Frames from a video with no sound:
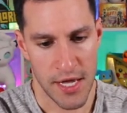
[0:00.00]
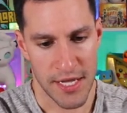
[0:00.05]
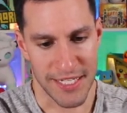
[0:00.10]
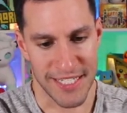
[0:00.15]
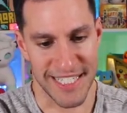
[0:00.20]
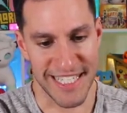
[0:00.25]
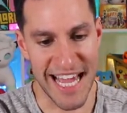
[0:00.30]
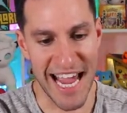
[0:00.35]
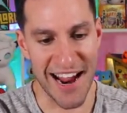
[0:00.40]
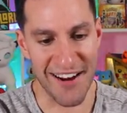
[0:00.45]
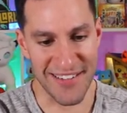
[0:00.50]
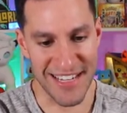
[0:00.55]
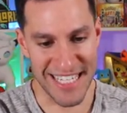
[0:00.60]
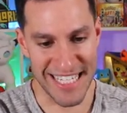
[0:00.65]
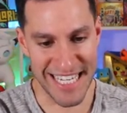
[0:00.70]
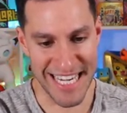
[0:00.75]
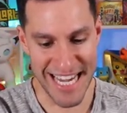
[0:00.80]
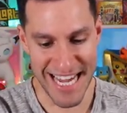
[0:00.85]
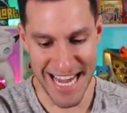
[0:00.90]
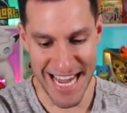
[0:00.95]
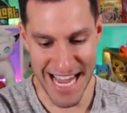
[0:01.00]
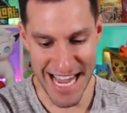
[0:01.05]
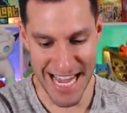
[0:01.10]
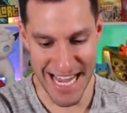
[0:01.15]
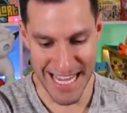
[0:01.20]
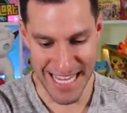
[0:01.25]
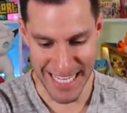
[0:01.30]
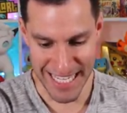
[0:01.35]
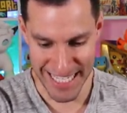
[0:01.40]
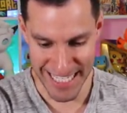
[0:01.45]
There he
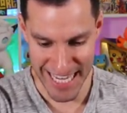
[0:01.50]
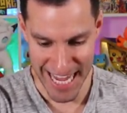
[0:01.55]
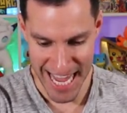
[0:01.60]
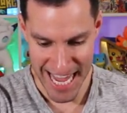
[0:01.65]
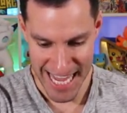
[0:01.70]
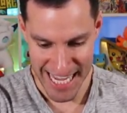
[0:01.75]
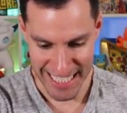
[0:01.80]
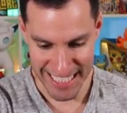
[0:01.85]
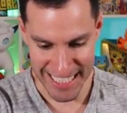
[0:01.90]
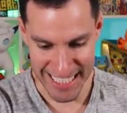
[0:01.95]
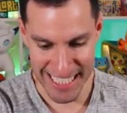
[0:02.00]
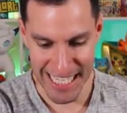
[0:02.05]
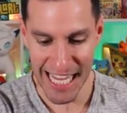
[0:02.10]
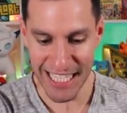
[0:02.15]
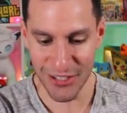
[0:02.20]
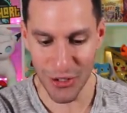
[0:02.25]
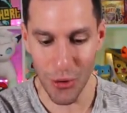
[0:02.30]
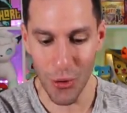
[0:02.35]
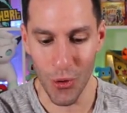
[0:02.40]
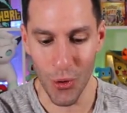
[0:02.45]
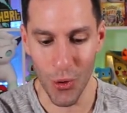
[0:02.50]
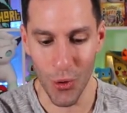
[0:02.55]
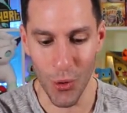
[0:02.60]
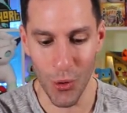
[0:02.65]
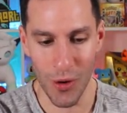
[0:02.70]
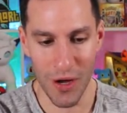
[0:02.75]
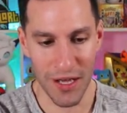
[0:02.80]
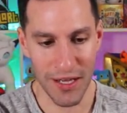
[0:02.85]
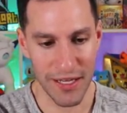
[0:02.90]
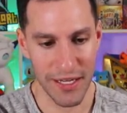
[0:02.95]
is,
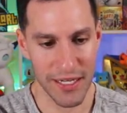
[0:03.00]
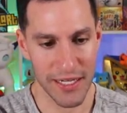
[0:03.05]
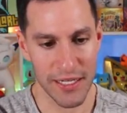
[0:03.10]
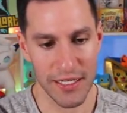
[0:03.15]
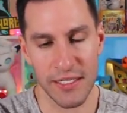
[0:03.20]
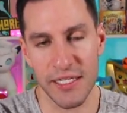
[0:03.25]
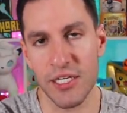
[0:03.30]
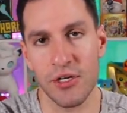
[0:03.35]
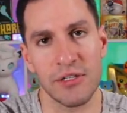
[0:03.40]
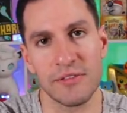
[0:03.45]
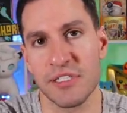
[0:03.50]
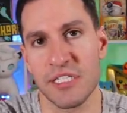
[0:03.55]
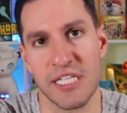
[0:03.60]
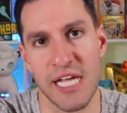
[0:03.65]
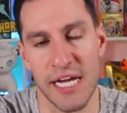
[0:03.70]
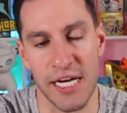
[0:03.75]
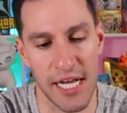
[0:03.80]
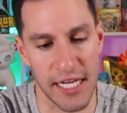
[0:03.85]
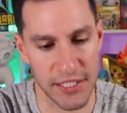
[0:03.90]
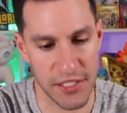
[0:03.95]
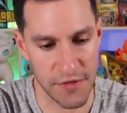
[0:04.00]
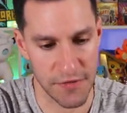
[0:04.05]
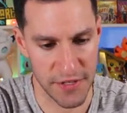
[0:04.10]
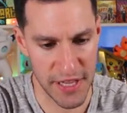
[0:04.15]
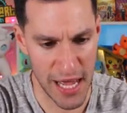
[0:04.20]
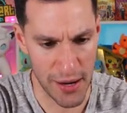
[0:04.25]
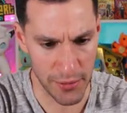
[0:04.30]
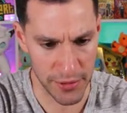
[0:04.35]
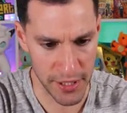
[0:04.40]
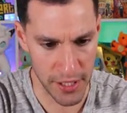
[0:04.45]
Xatu. You don't have to say Natu for
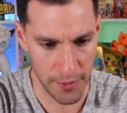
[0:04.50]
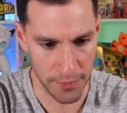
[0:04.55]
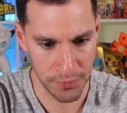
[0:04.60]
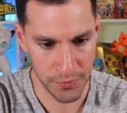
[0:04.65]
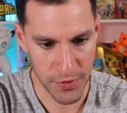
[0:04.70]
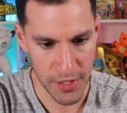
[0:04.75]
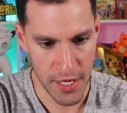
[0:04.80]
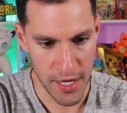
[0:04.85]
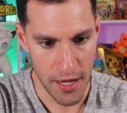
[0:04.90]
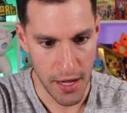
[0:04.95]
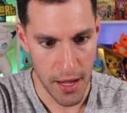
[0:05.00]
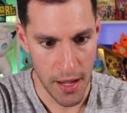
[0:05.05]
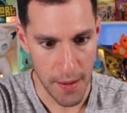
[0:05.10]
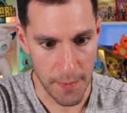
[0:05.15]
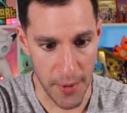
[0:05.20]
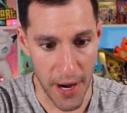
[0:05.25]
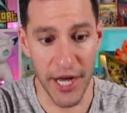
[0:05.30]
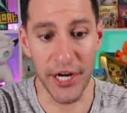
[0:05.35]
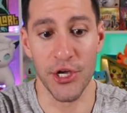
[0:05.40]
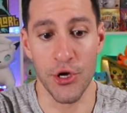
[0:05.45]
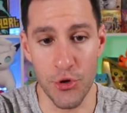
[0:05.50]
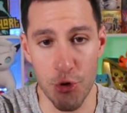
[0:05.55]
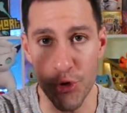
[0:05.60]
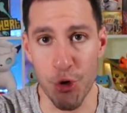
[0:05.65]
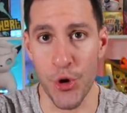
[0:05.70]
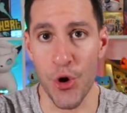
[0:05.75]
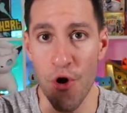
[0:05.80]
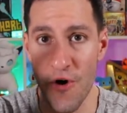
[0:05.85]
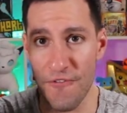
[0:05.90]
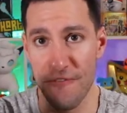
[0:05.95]
that one, though. But you
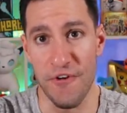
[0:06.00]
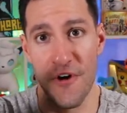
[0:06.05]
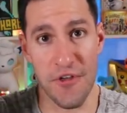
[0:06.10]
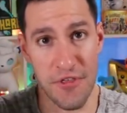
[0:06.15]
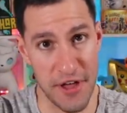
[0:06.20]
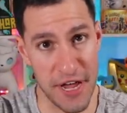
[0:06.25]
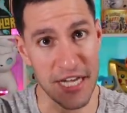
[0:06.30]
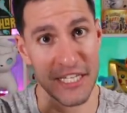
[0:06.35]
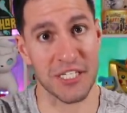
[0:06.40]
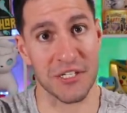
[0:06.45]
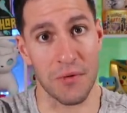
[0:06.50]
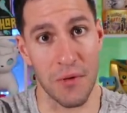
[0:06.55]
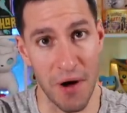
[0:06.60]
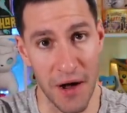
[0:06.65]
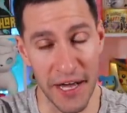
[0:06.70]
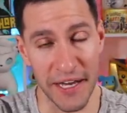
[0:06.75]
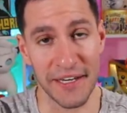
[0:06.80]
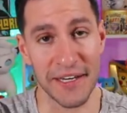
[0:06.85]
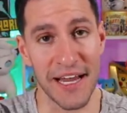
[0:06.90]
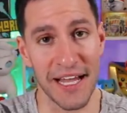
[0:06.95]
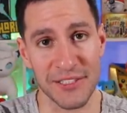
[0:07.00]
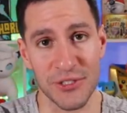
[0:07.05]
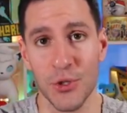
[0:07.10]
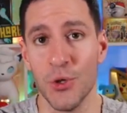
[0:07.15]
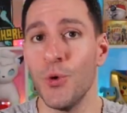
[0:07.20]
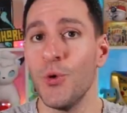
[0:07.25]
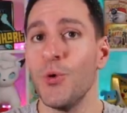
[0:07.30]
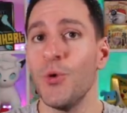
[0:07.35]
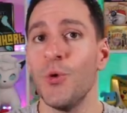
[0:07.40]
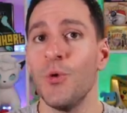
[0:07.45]
do for this one,
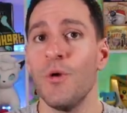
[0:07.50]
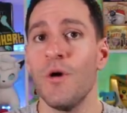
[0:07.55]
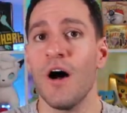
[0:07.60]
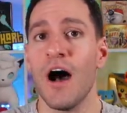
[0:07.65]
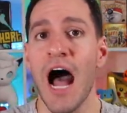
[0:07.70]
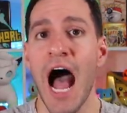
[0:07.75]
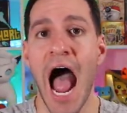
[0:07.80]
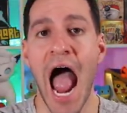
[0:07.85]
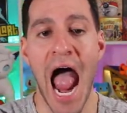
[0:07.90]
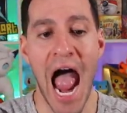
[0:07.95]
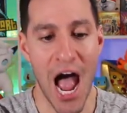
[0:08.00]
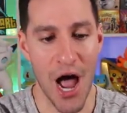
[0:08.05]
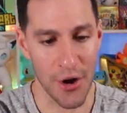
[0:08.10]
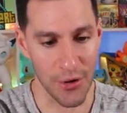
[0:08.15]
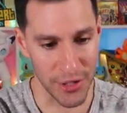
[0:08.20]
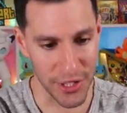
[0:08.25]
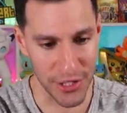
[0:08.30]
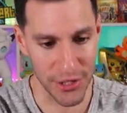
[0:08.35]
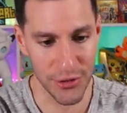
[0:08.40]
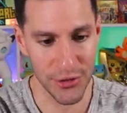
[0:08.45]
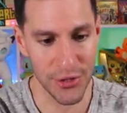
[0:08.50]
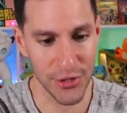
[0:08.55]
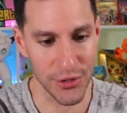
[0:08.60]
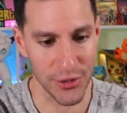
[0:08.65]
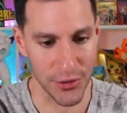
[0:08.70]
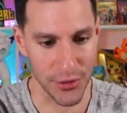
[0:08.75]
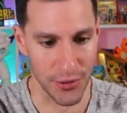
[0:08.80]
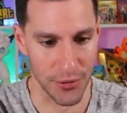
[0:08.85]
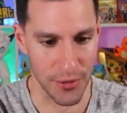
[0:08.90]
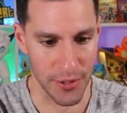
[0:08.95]
Natu. How do you
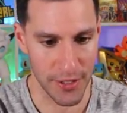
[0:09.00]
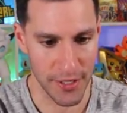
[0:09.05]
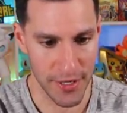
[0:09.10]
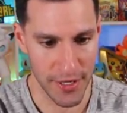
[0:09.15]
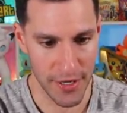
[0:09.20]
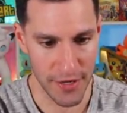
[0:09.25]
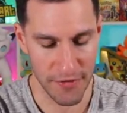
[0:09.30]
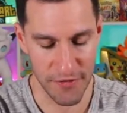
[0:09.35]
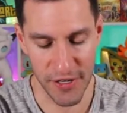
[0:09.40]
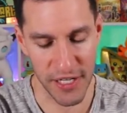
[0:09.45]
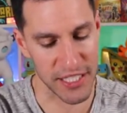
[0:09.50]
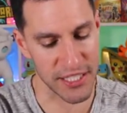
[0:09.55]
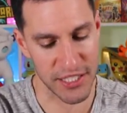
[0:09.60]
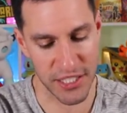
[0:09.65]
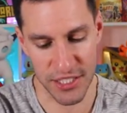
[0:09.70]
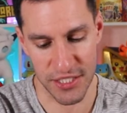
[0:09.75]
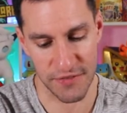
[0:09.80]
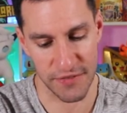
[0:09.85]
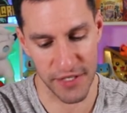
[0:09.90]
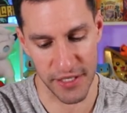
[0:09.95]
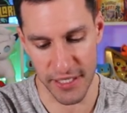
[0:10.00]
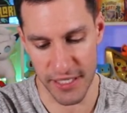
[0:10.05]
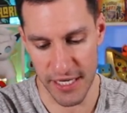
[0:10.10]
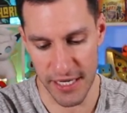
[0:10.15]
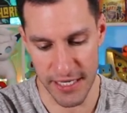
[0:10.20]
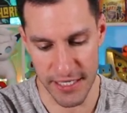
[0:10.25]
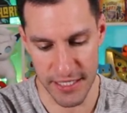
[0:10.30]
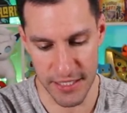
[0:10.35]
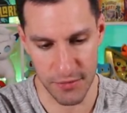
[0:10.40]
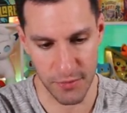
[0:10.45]
do? It's just very
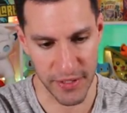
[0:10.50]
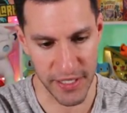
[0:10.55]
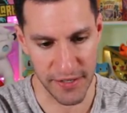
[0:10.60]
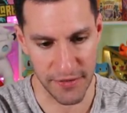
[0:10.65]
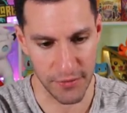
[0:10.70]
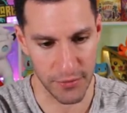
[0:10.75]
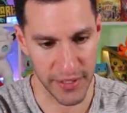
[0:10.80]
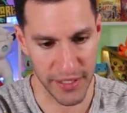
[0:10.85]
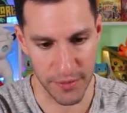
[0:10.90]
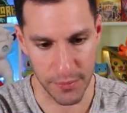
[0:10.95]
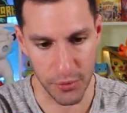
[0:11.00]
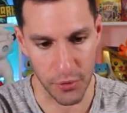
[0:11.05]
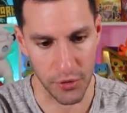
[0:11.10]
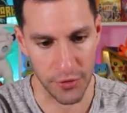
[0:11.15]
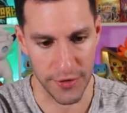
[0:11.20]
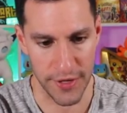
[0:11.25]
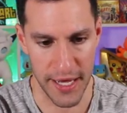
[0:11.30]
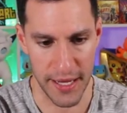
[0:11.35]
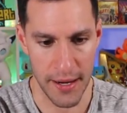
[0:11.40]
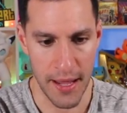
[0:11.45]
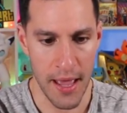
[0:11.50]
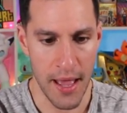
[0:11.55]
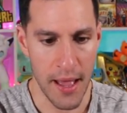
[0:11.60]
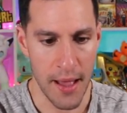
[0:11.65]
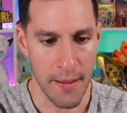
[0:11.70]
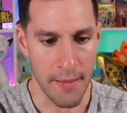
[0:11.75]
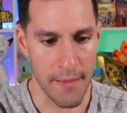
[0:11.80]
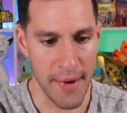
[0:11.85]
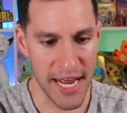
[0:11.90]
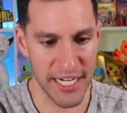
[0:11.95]
nice when you pull that.
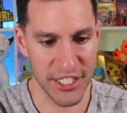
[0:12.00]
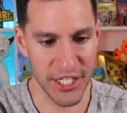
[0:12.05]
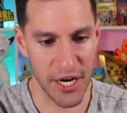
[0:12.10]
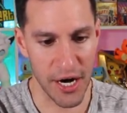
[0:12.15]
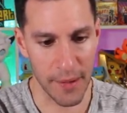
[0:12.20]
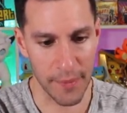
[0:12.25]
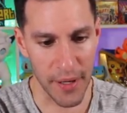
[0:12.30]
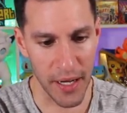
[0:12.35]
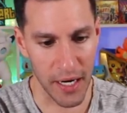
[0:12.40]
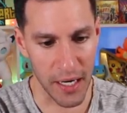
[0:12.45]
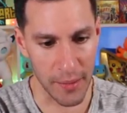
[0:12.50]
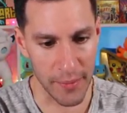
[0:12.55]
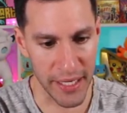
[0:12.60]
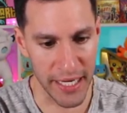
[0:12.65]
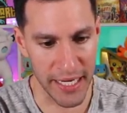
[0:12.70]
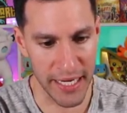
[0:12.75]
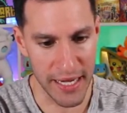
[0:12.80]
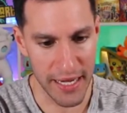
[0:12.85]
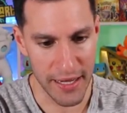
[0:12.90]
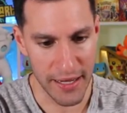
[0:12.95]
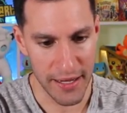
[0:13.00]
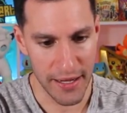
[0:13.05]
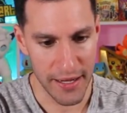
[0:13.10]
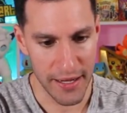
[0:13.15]
Magikarp Army,